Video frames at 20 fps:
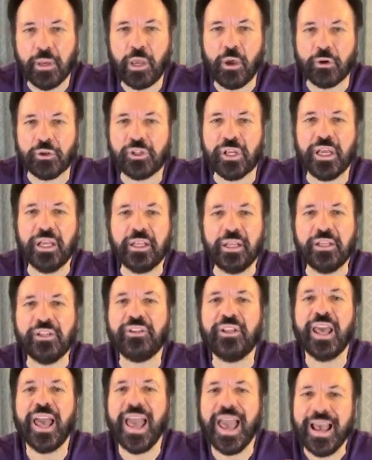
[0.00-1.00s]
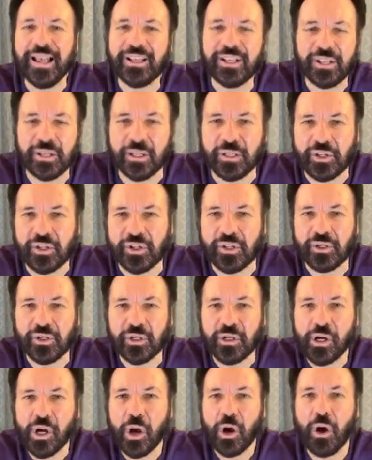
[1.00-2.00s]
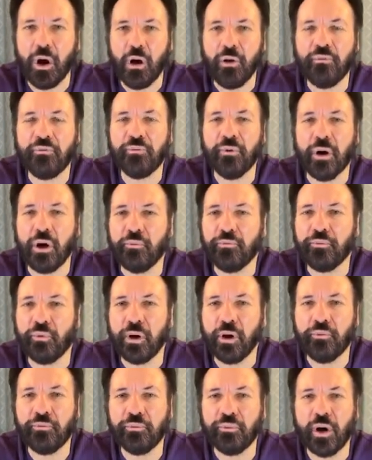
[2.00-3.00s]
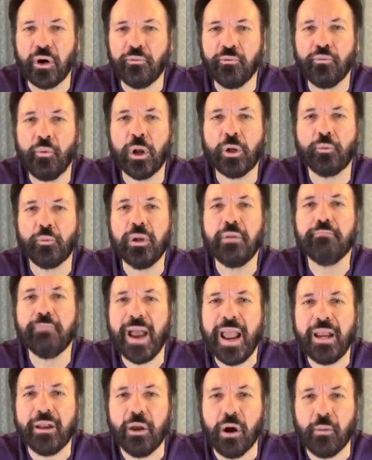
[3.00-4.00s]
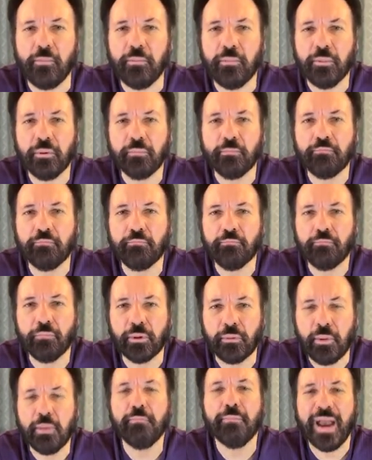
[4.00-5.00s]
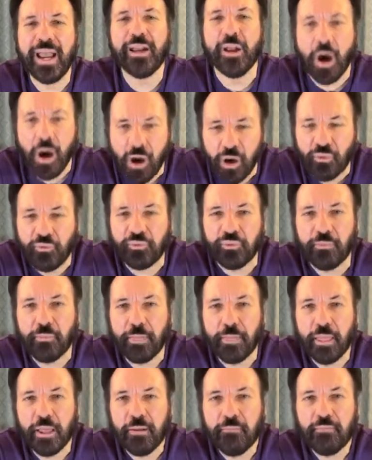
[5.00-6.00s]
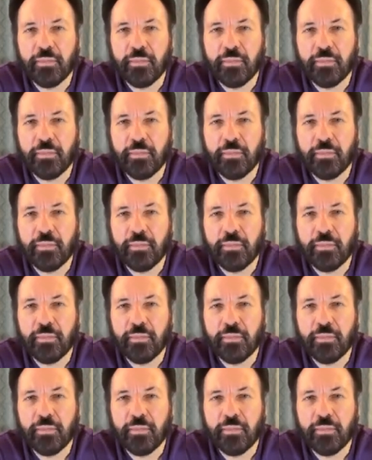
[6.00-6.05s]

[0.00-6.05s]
Because it is the essence of, of, of, of what we made of, what we made of.